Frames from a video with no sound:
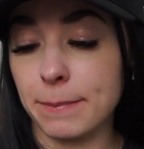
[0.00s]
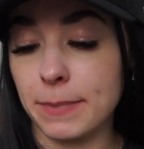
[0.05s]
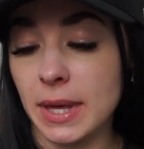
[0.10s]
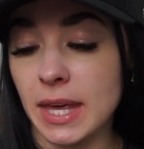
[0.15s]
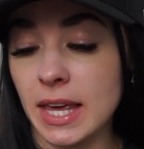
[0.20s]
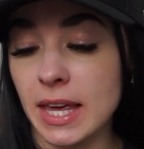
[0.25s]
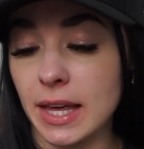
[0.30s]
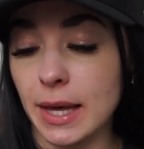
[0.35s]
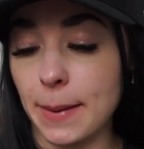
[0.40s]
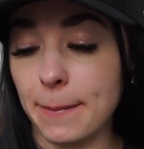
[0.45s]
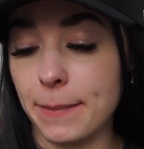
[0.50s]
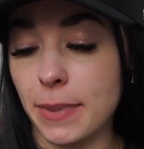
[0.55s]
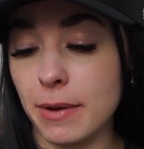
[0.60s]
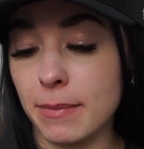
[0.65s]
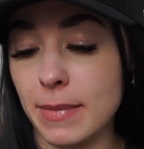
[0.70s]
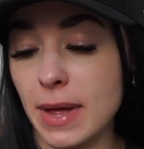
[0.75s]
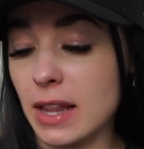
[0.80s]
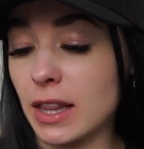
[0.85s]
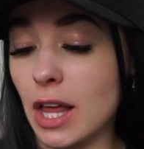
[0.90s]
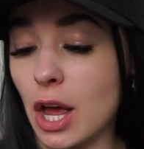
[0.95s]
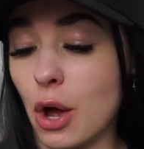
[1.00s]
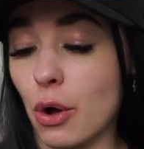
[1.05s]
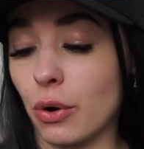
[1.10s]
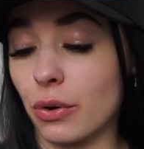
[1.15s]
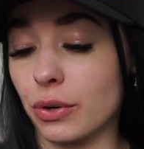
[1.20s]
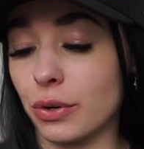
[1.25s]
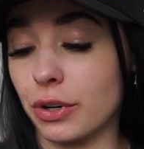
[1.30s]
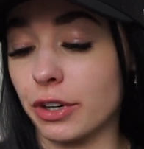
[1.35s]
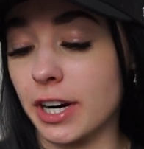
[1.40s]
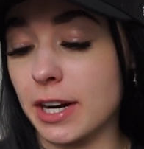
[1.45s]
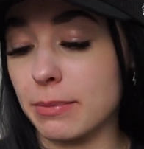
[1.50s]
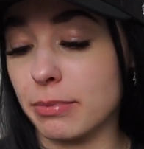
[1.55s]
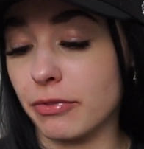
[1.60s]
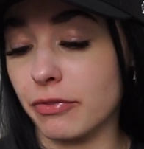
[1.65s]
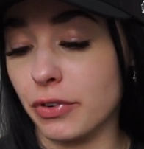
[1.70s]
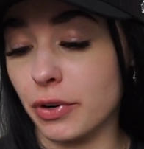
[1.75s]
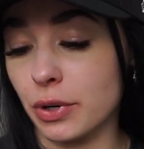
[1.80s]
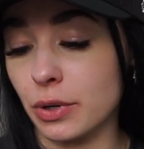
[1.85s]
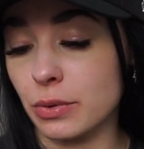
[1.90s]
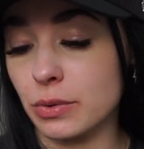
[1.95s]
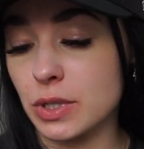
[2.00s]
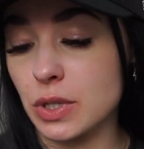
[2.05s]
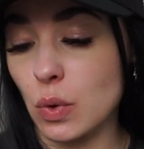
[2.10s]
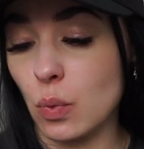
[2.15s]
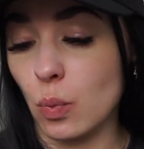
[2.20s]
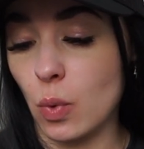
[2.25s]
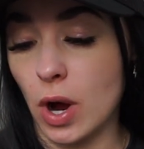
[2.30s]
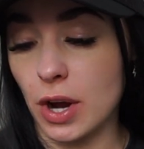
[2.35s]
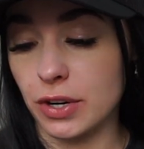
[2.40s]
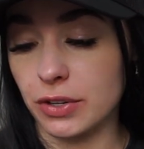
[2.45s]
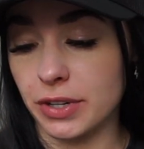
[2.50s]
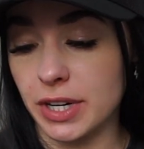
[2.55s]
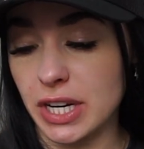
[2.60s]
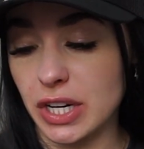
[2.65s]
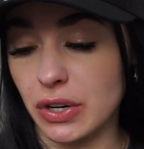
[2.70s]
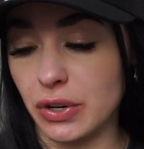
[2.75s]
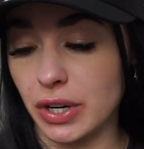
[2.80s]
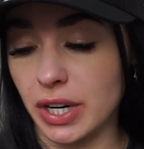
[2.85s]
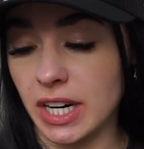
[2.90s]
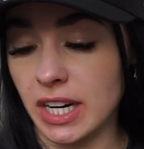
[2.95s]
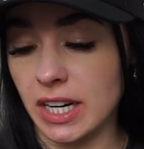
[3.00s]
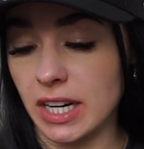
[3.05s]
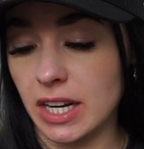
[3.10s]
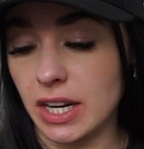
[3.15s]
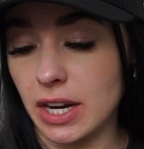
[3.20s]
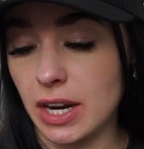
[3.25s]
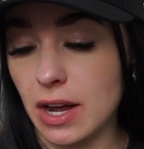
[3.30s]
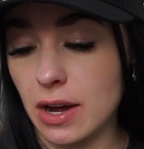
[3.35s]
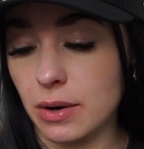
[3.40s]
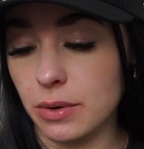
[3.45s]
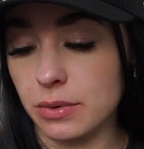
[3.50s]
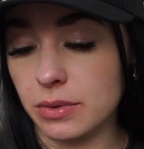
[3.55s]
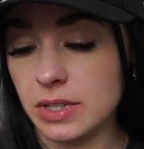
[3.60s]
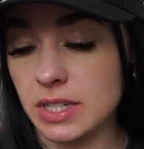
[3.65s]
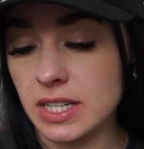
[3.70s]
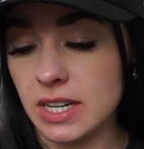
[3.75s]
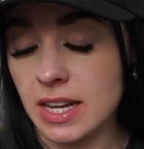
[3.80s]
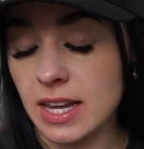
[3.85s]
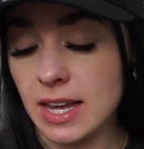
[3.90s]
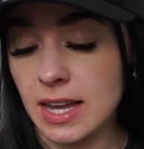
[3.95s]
pink pomelo grapefruit, watery green note,